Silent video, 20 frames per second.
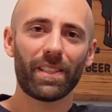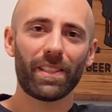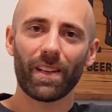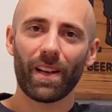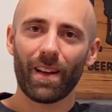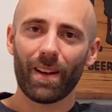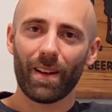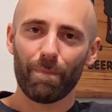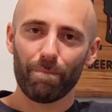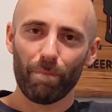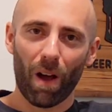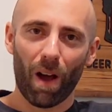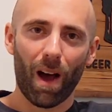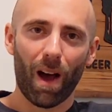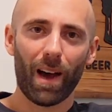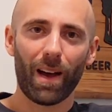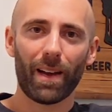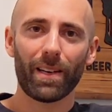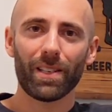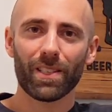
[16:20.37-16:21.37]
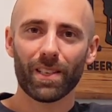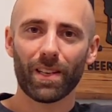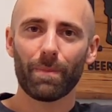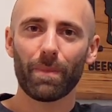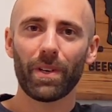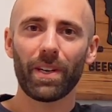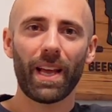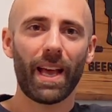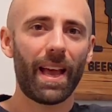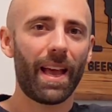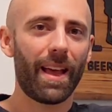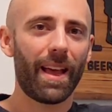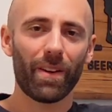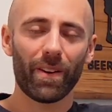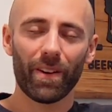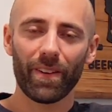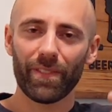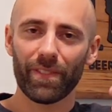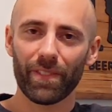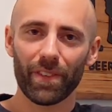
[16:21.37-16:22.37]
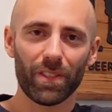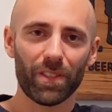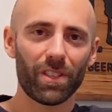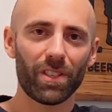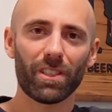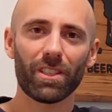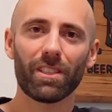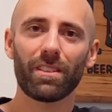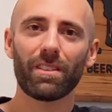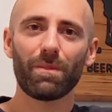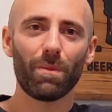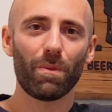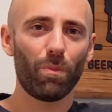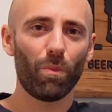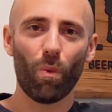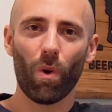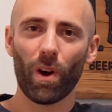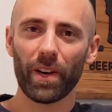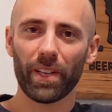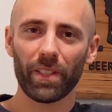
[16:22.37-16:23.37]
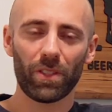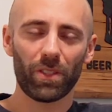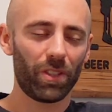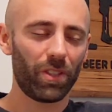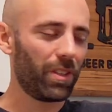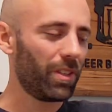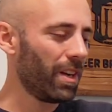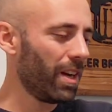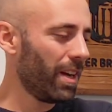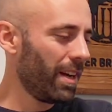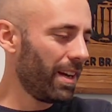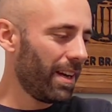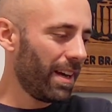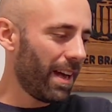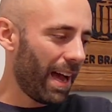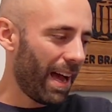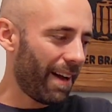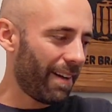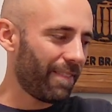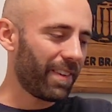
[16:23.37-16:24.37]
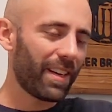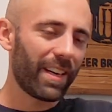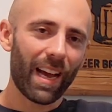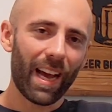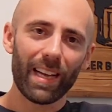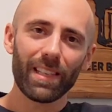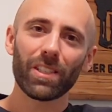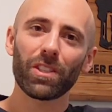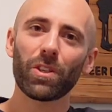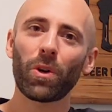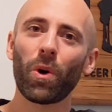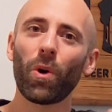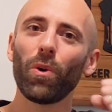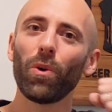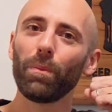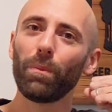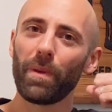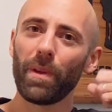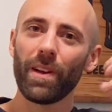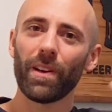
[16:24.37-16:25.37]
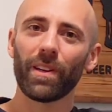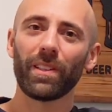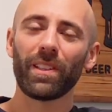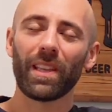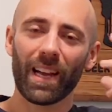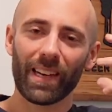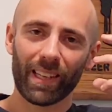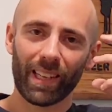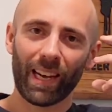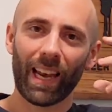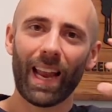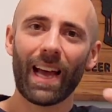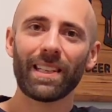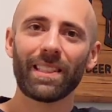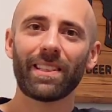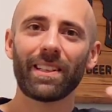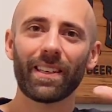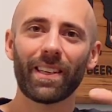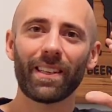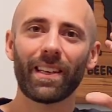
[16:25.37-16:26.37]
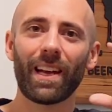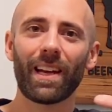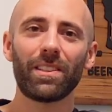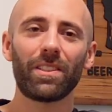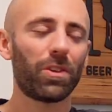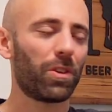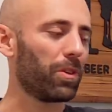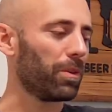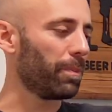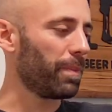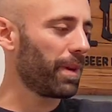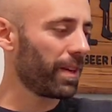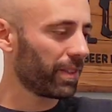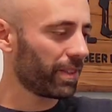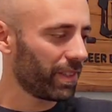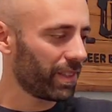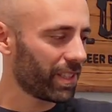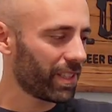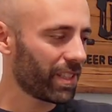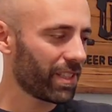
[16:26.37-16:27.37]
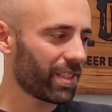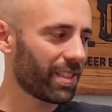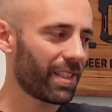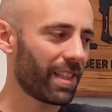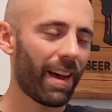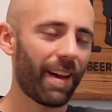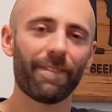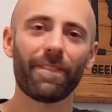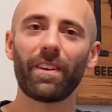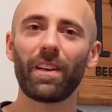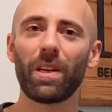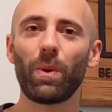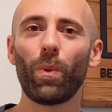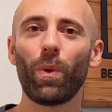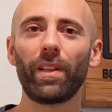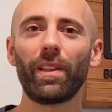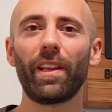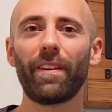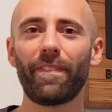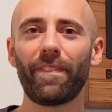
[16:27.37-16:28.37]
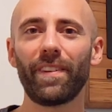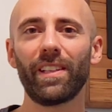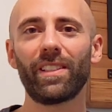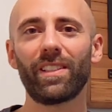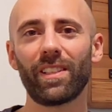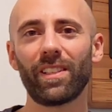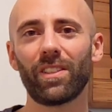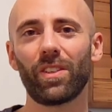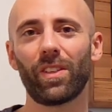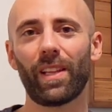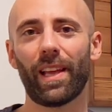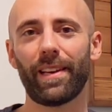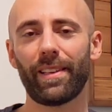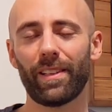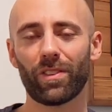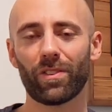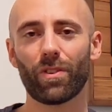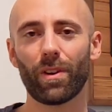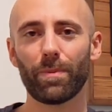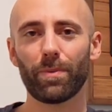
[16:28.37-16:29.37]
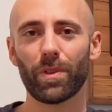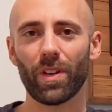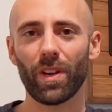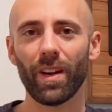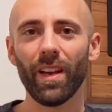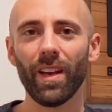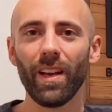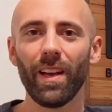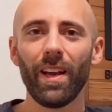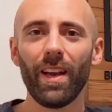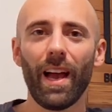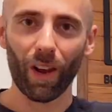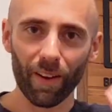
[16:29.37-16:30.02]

if it's a hot summer day, or if you're just wanting to have a nice cold beer, that classic nice cold beer, this is definitely one that fits into that description.